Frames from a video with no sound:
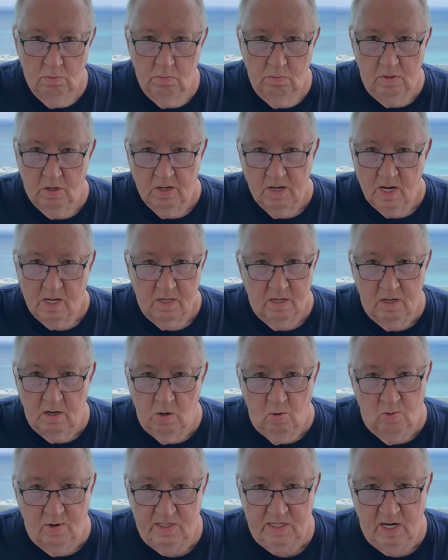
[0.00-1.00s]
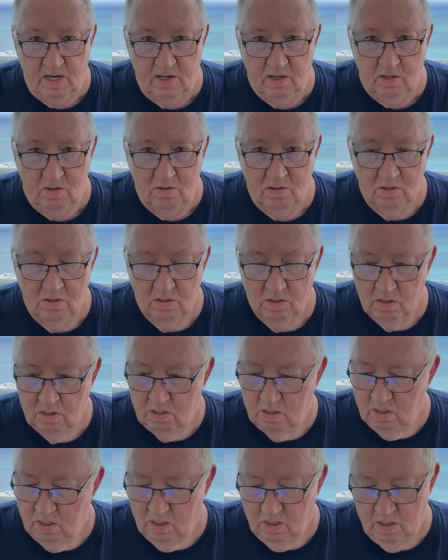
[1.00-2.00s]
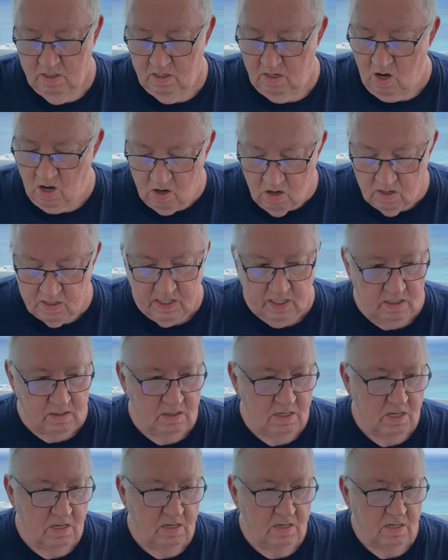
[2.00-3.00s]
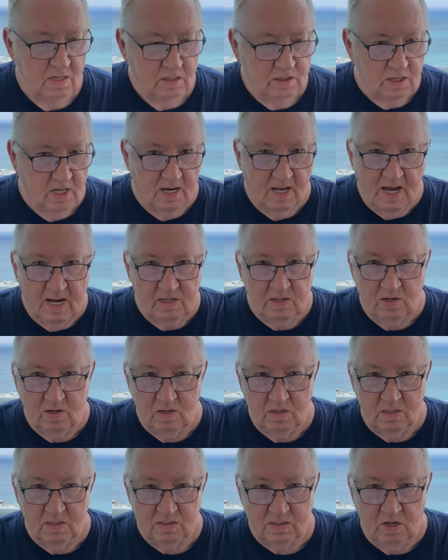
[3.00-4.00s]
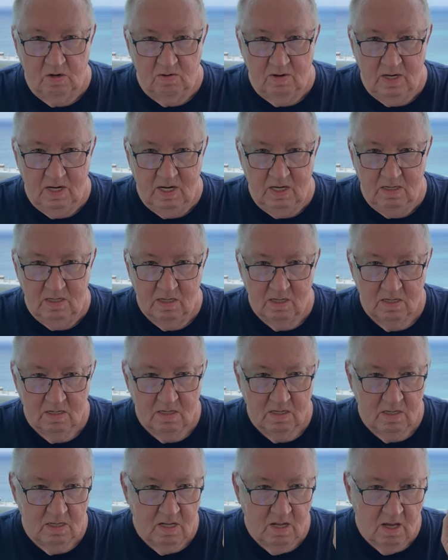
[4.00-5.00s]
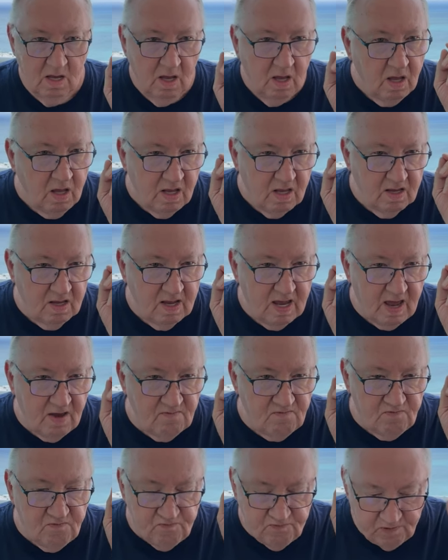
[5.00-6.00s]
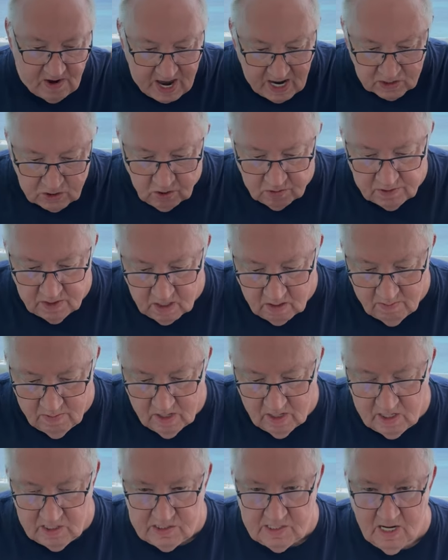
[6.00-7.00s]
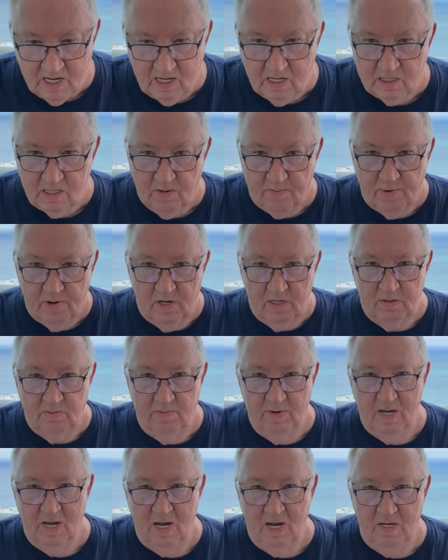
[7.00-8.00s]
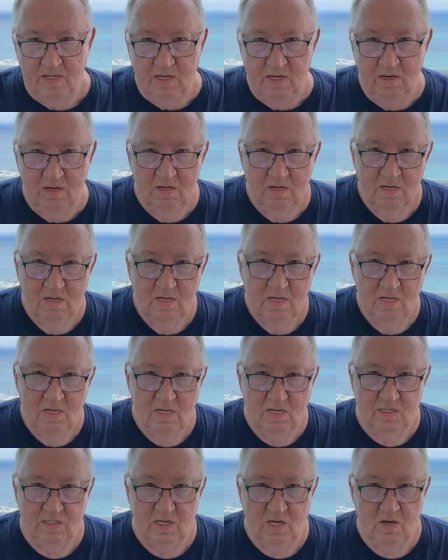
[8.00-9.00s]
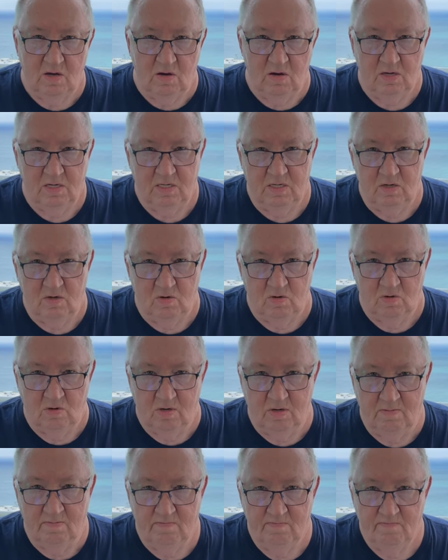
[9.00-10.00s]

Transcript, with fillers: They're not going to know what to do. Honking. The light turns green. Faster than a millisecond, the person behind you is honking the horn.